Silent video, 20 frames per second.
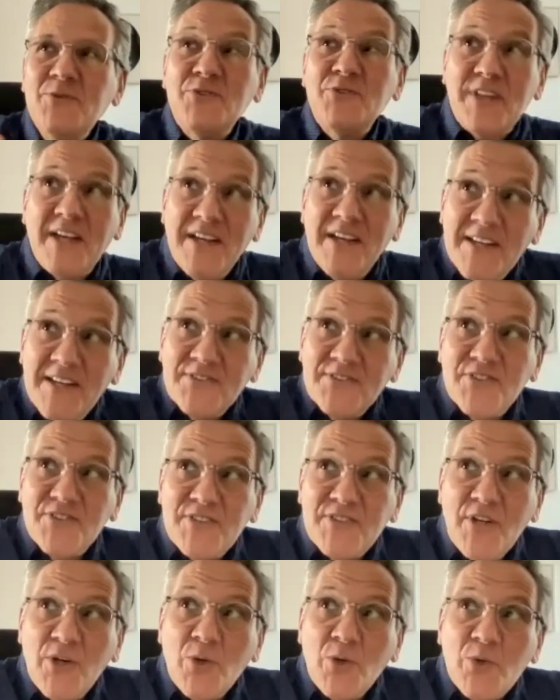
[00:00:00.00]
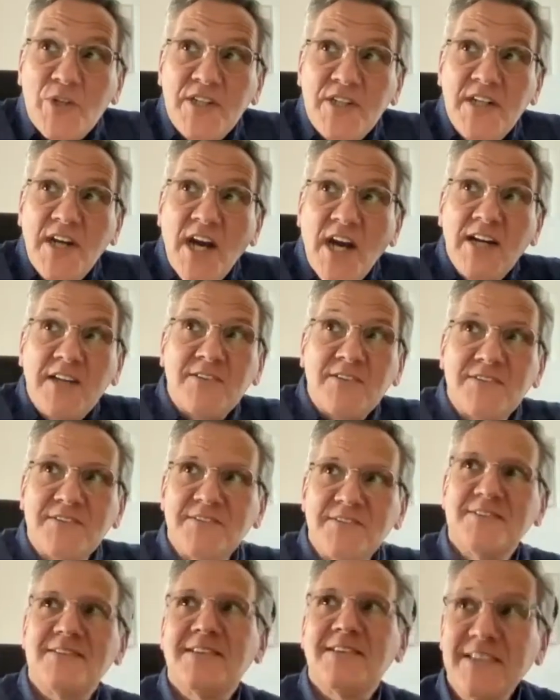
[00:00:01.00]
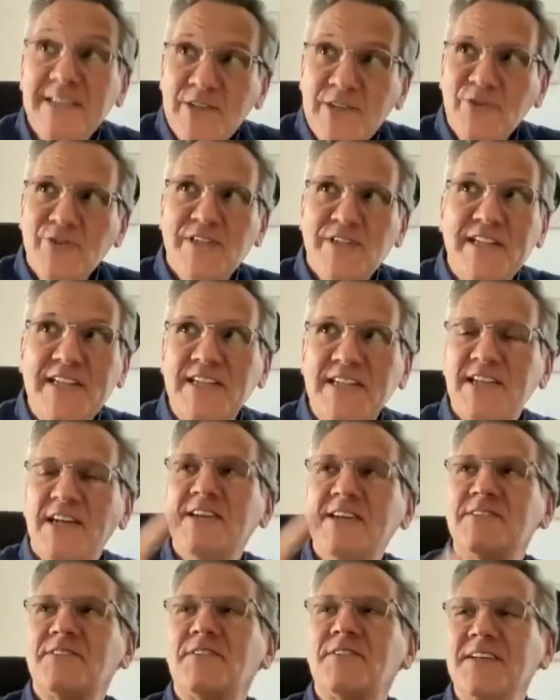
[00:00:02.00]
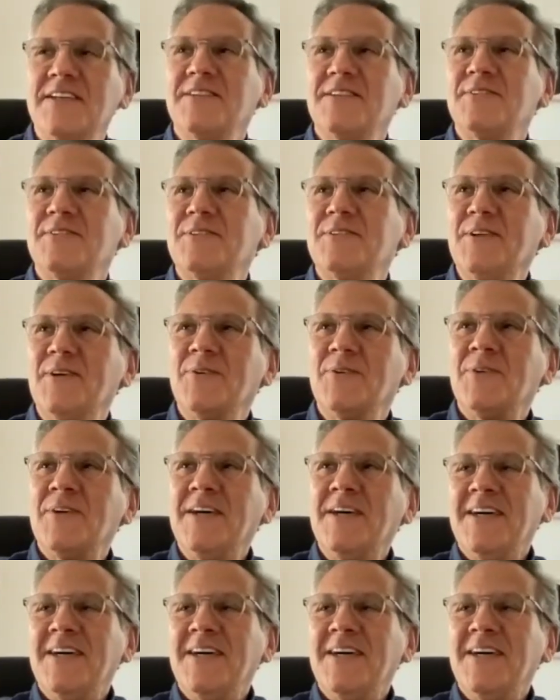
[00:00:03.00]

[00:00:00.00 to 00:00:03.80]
used to actually, you know, literally cut things, you know.